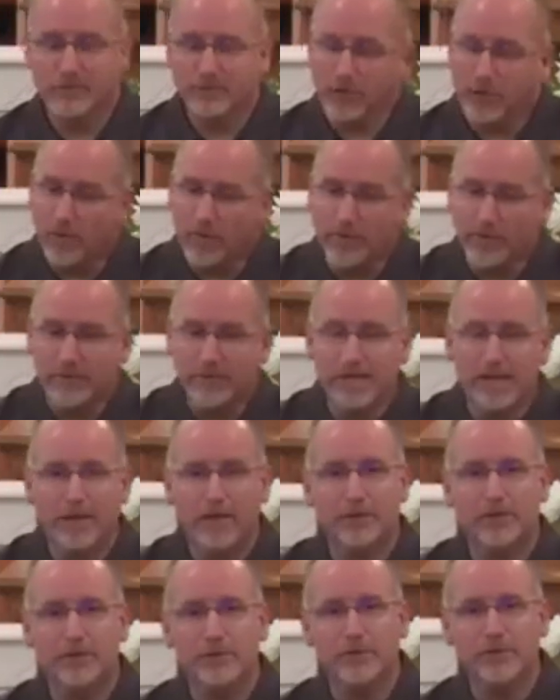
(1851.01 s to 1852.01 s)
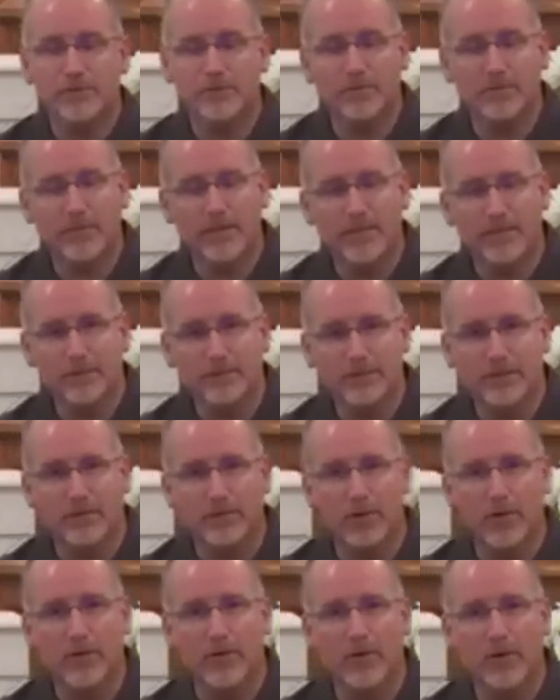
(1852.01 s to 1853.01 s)
started telling you some things that are
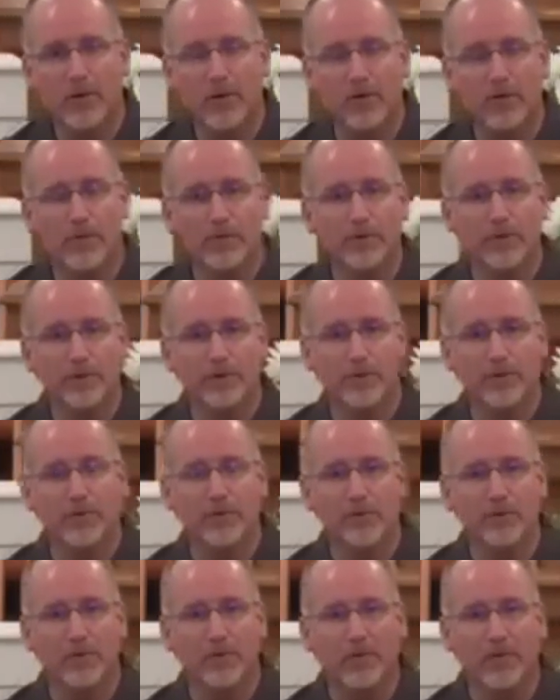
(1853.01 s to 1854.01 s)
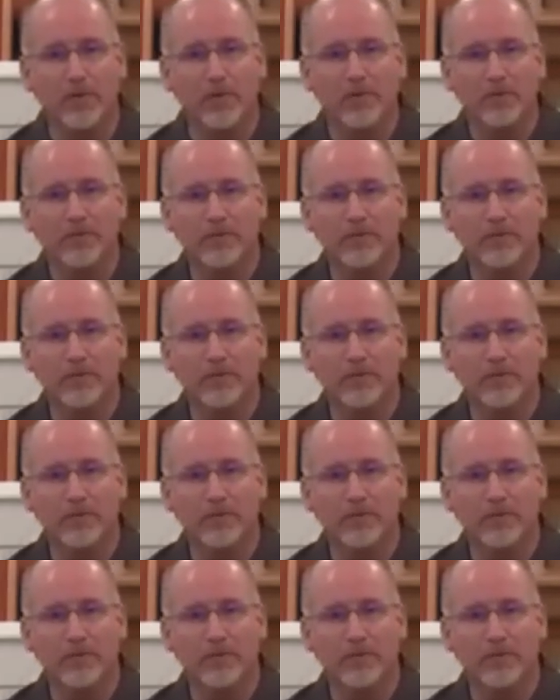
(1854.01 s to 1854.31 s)
going on and are going wrong.